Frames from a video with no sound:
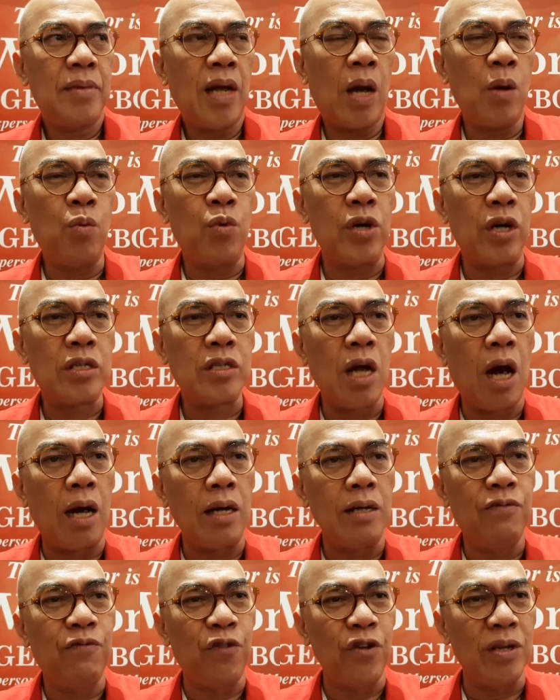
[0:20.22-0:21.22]
I worked
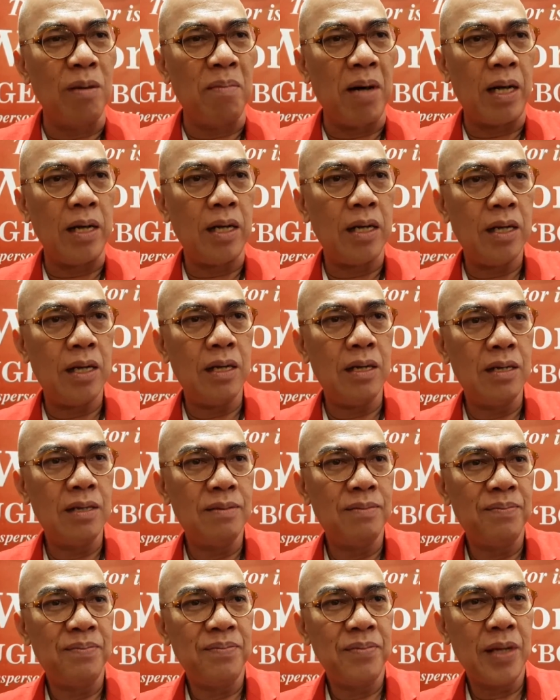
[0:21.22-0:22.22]
hard for the money.
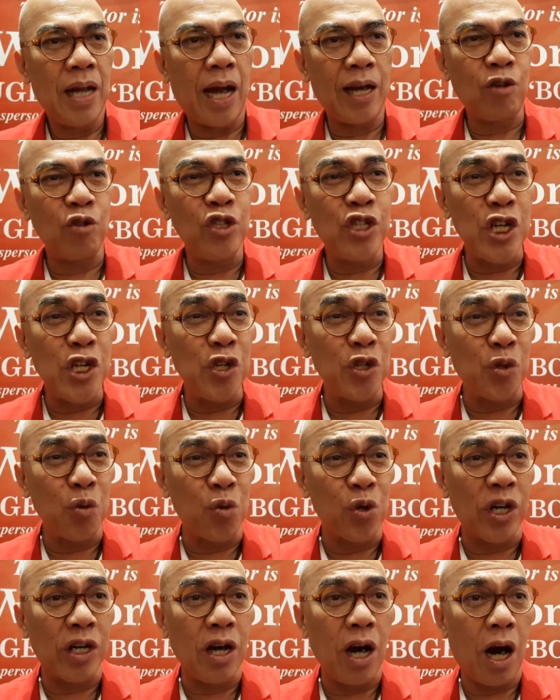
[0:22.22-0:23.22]
I continue to
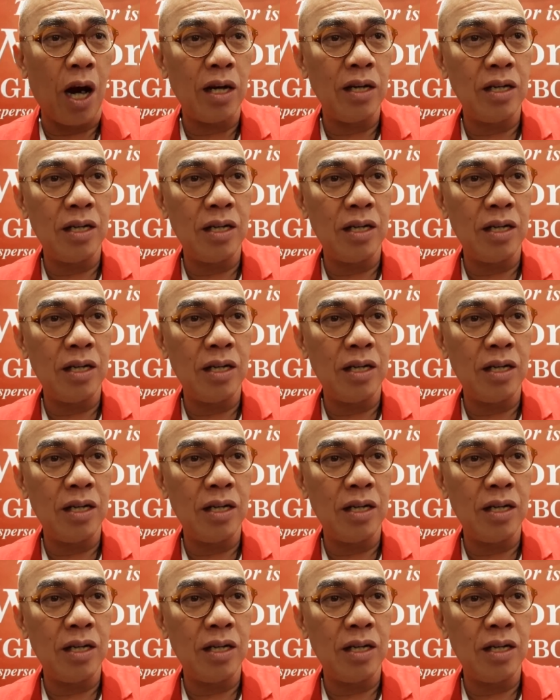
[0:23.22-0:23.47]
work hard.